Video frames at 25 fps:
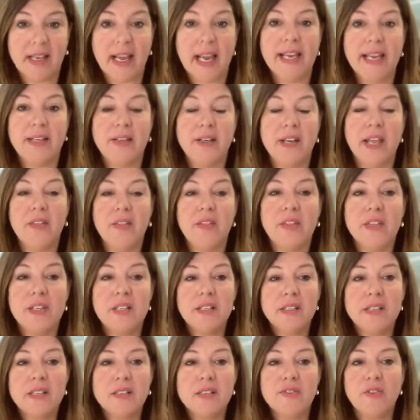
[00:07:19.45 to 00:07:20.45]
And
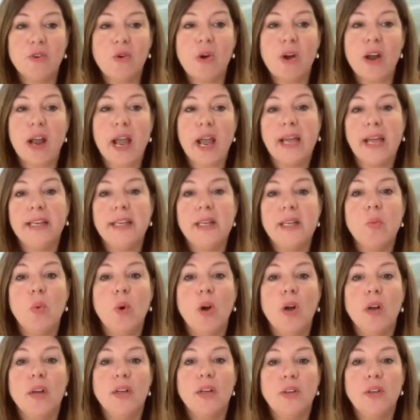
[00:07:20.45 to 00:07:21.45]
this is for
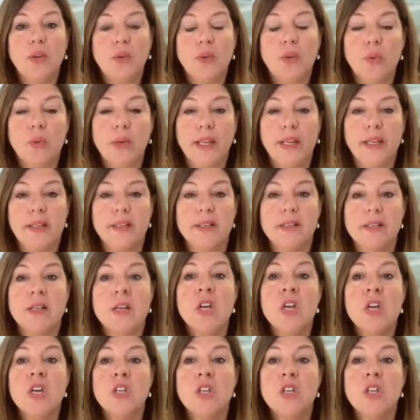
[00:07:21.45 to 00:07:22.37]
anyone who is